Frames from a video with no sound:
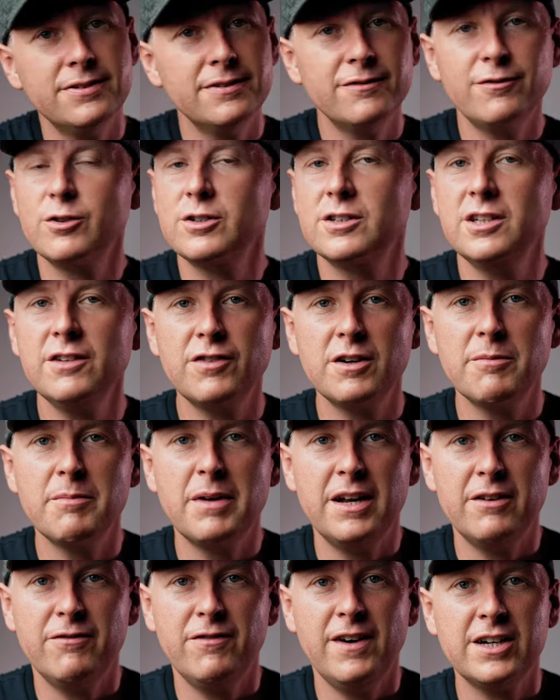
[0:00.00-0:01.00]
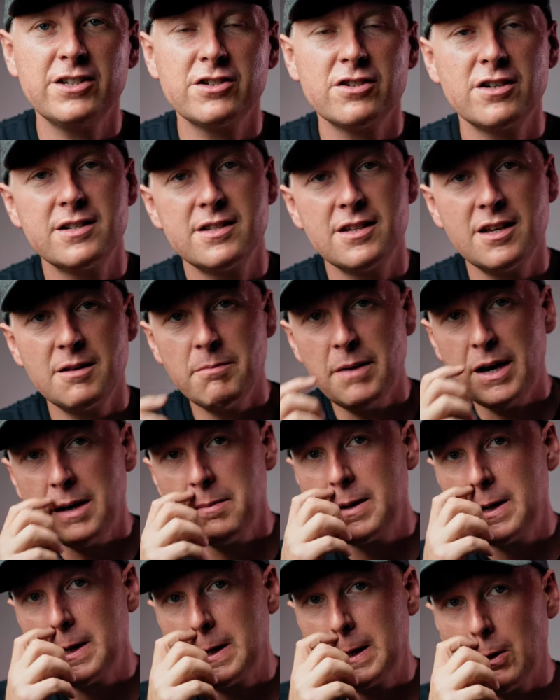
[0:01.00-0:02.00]
For different manufacturers, it may
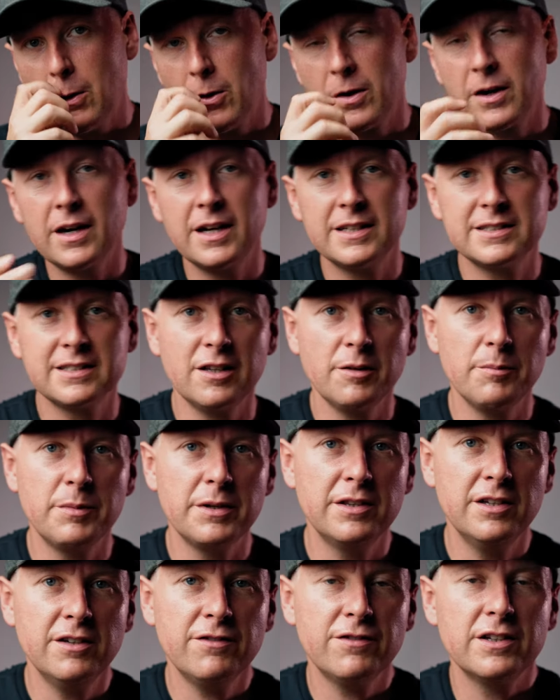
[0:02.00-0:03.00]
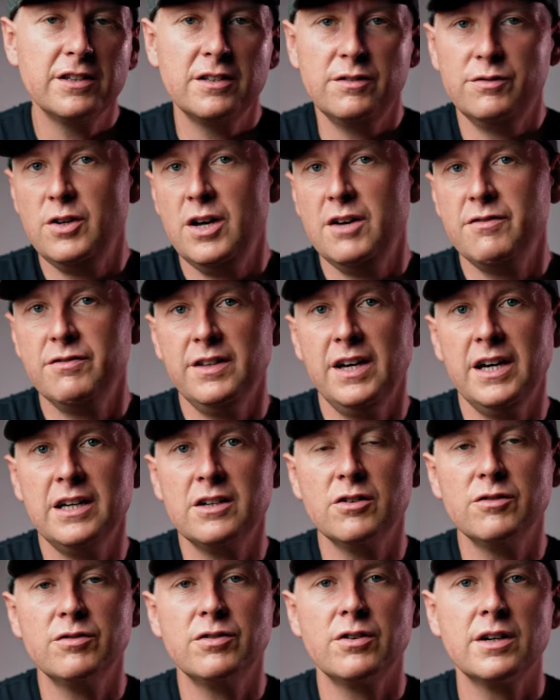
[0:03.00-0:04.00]
be organized a little bit different. If you have
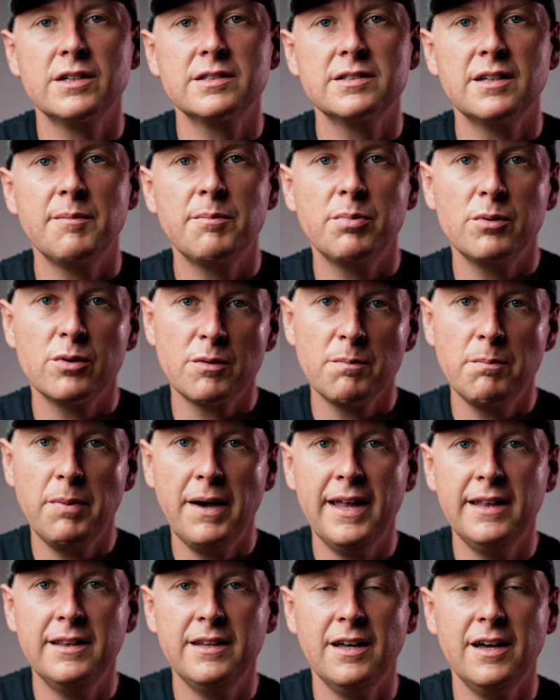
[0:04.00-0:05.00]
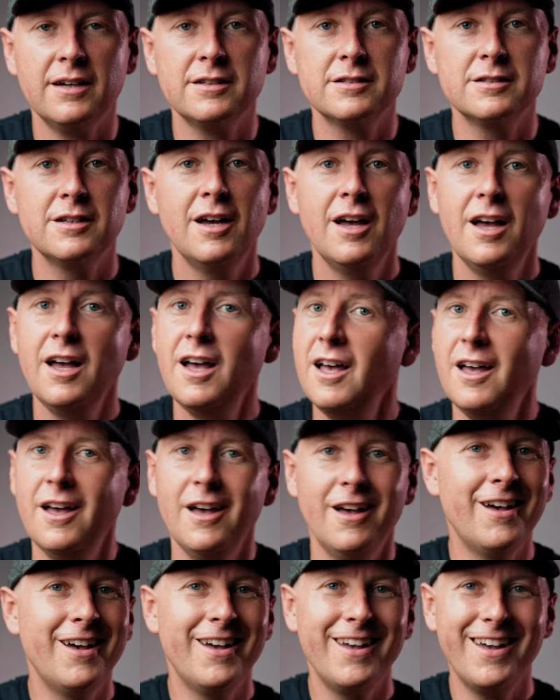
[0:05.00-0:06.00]
Nikon, for example, or Pentax.
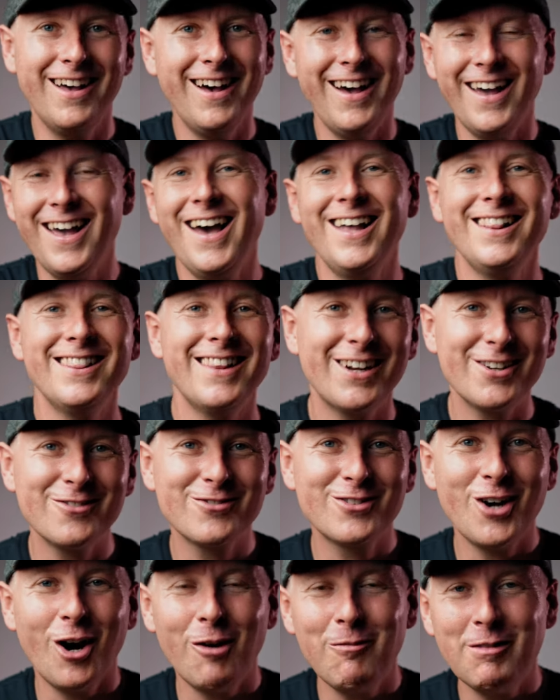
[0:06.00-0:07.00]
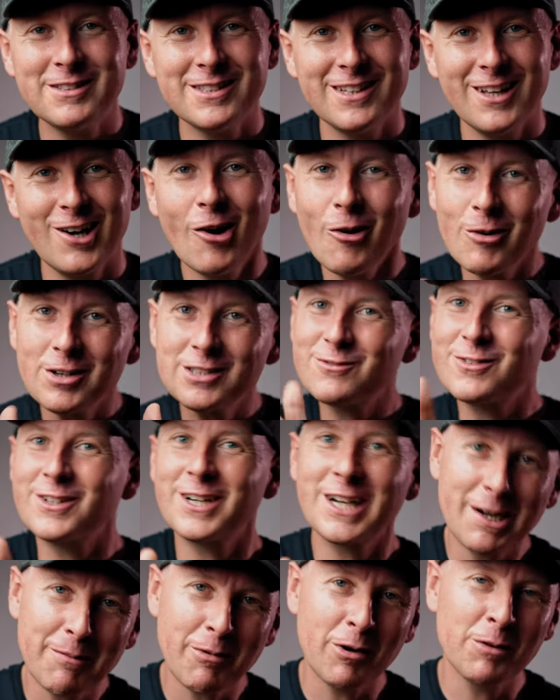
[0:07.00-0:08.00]
I had a lot of comments that I always
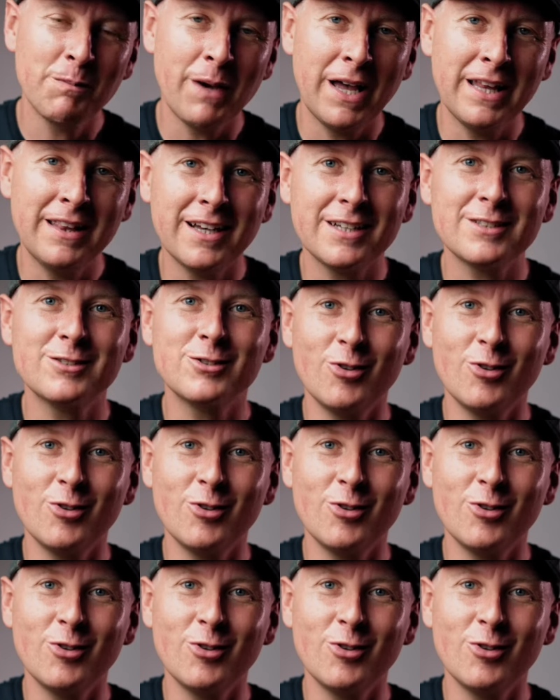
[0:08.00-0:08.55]
forget about Pentax.